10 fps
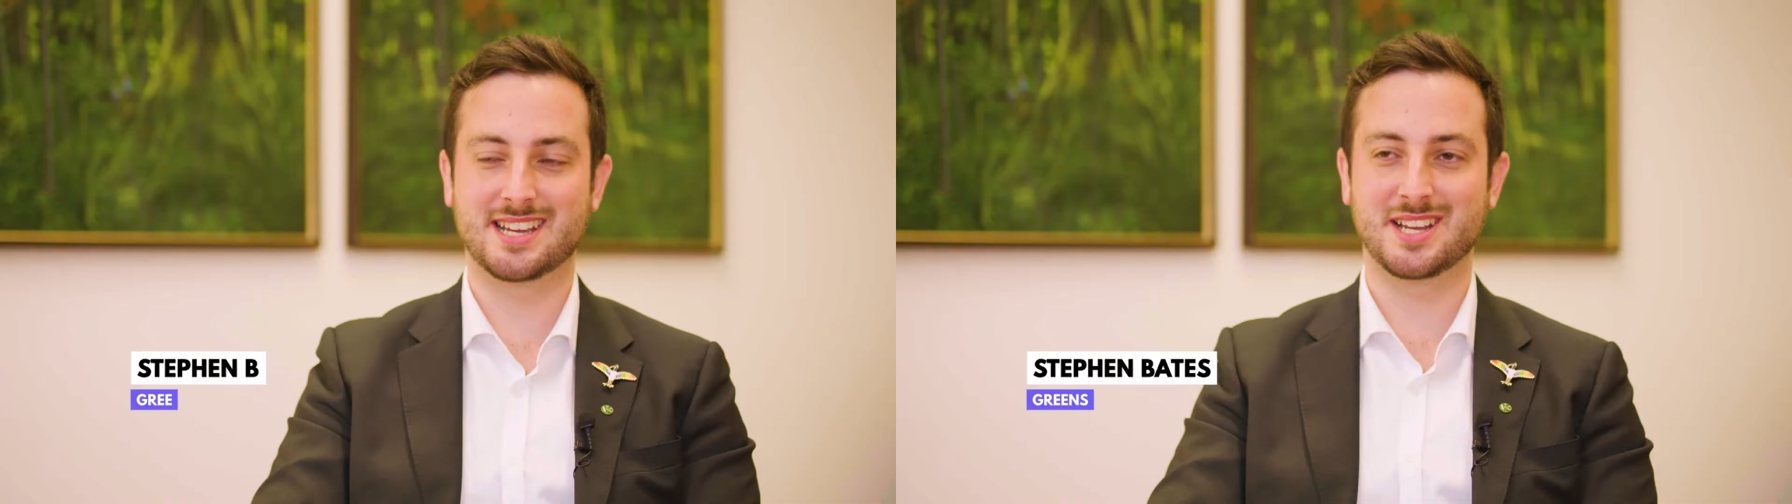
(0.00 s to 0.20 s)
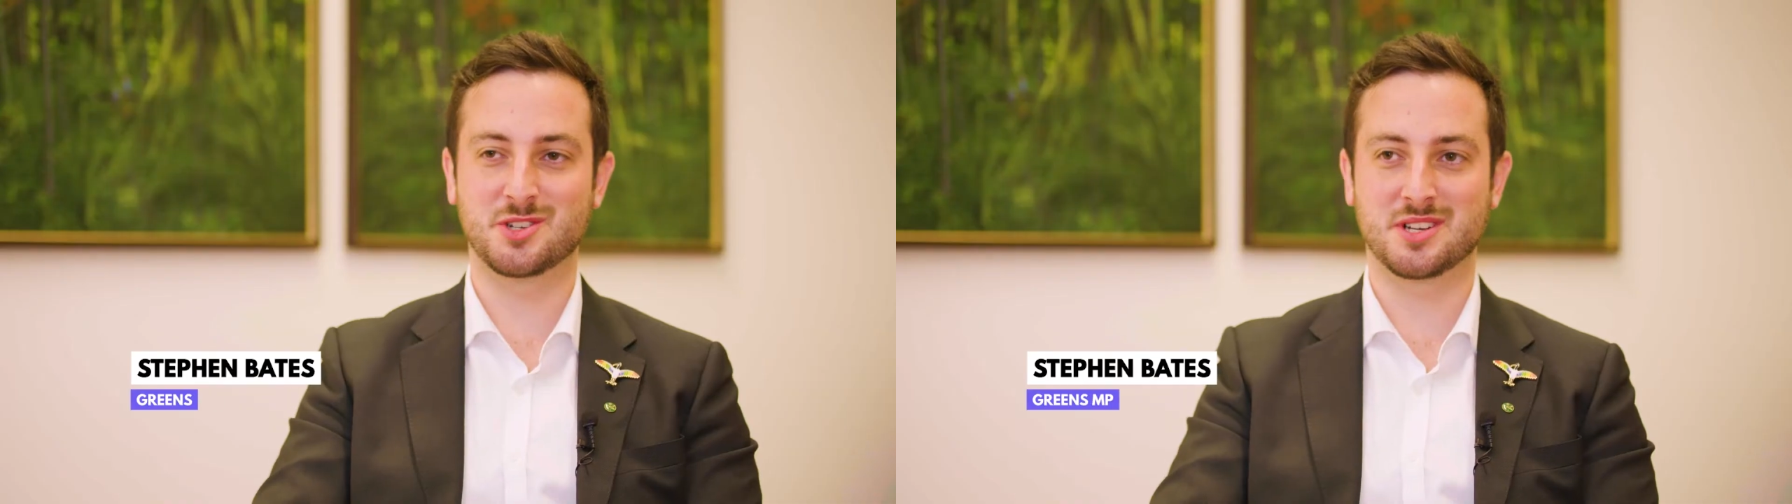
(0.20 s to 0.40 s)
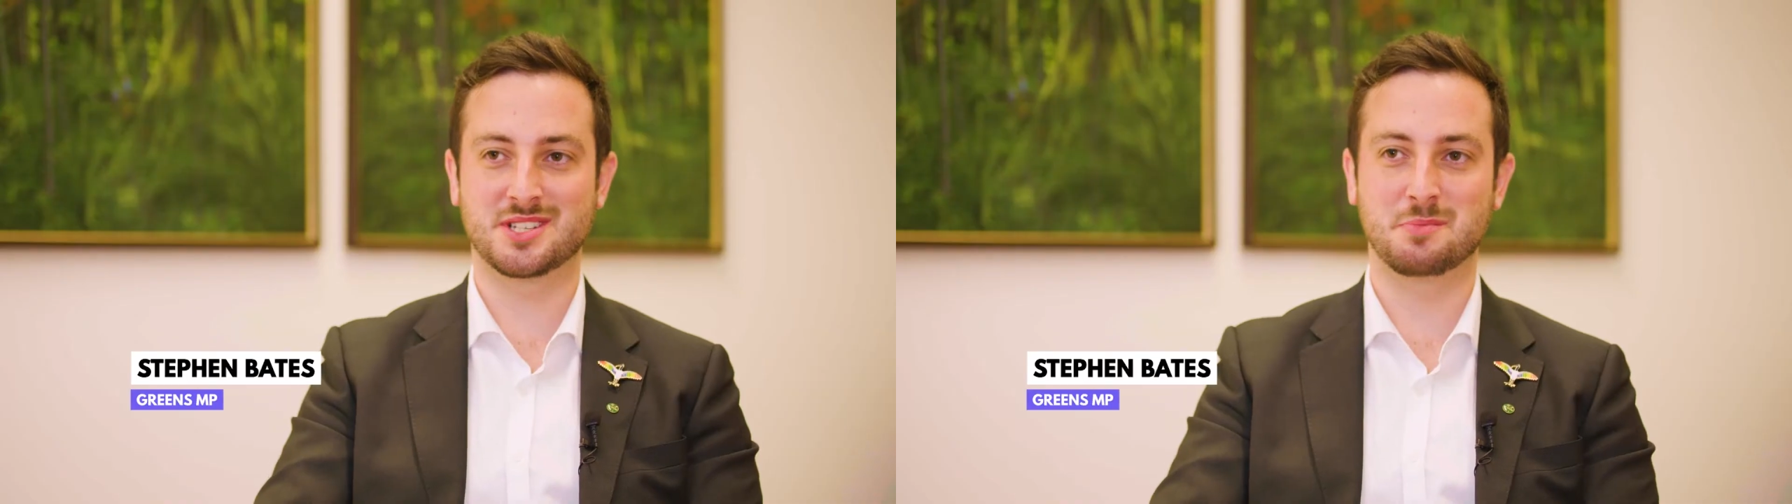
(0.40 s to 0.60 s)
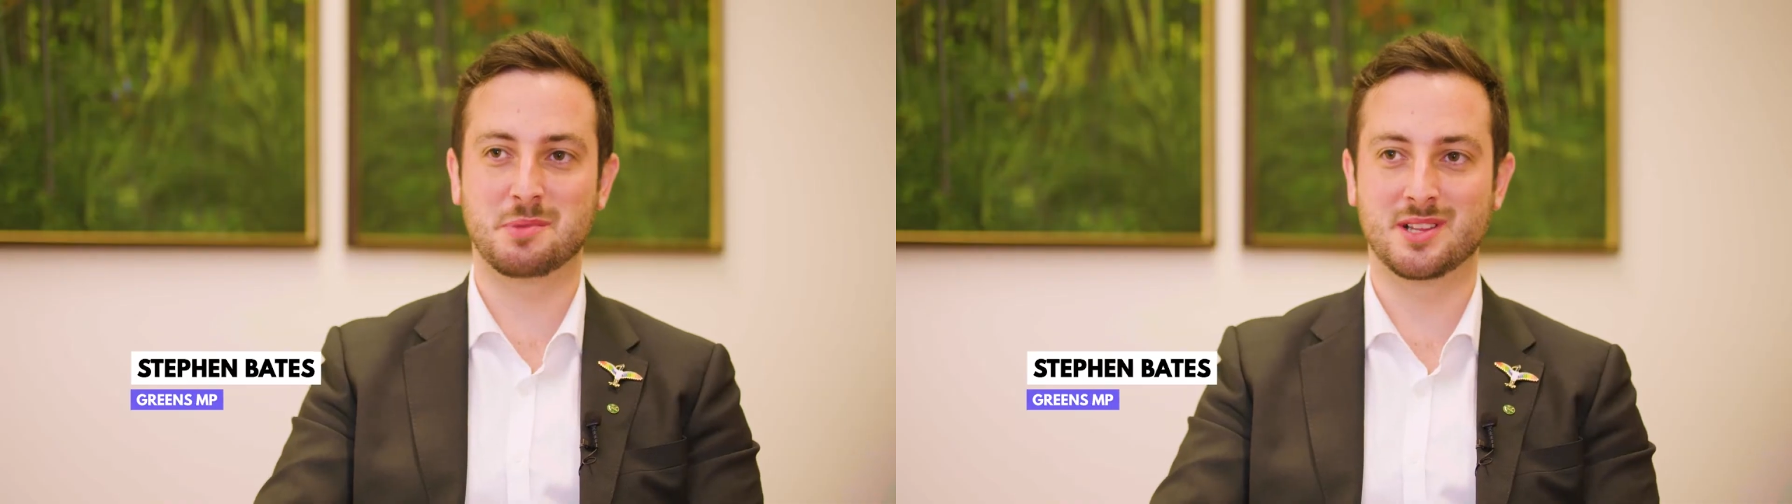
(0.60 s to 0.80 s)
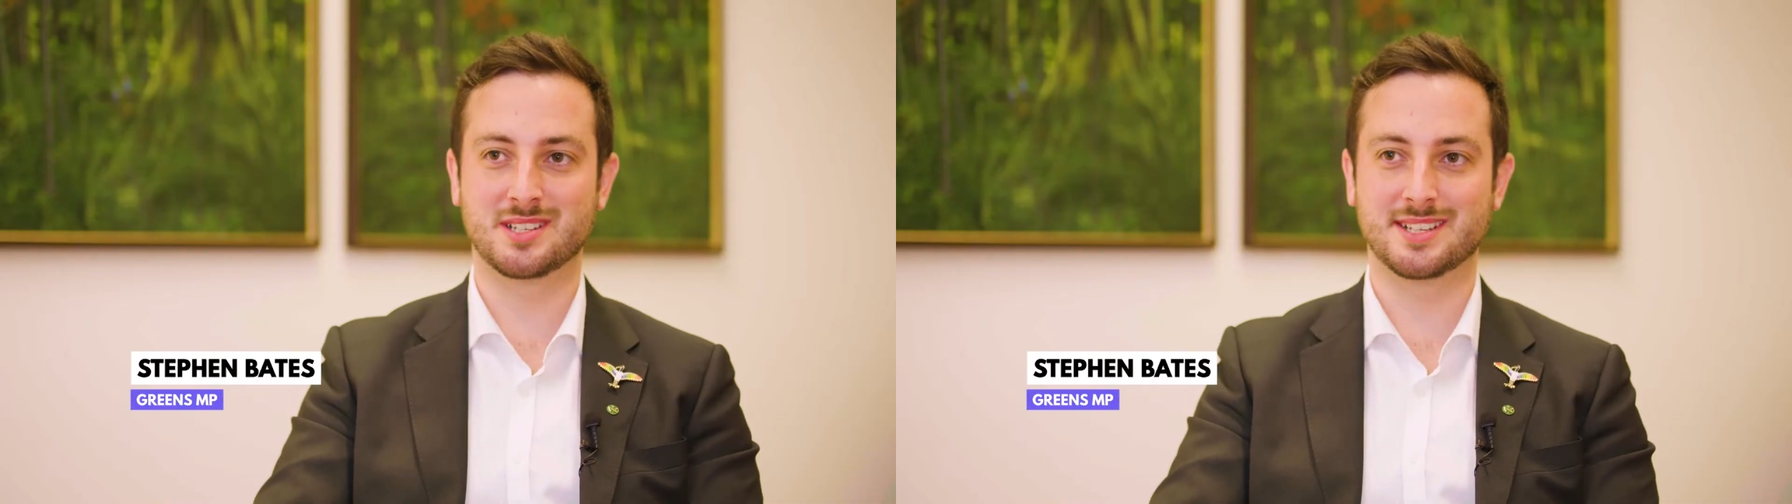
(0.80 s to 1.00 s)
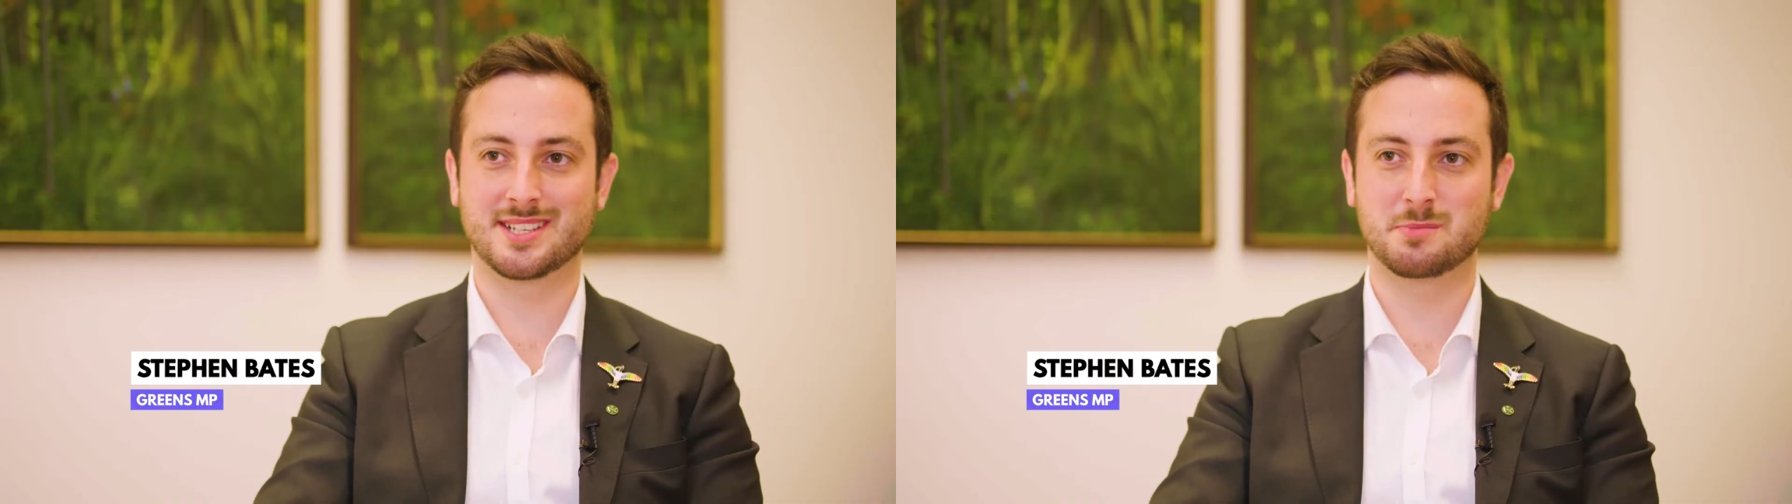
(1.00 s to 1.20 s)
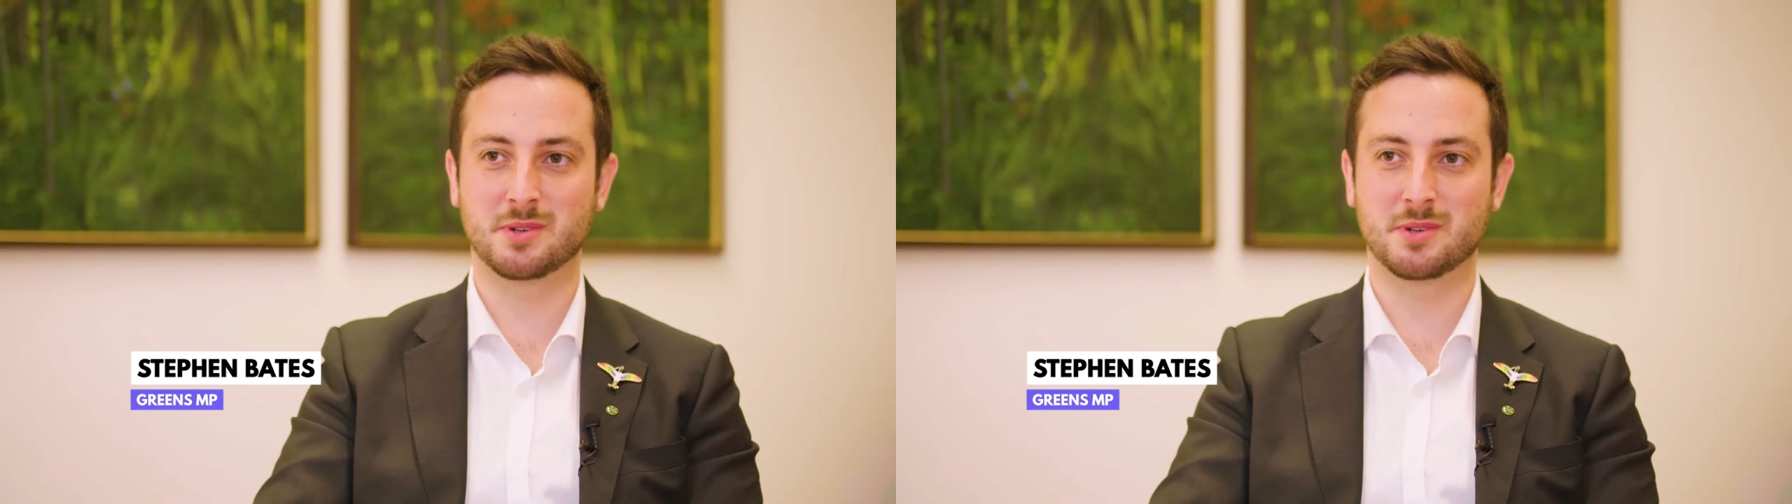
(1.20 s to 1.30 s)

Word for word: an interest in politics is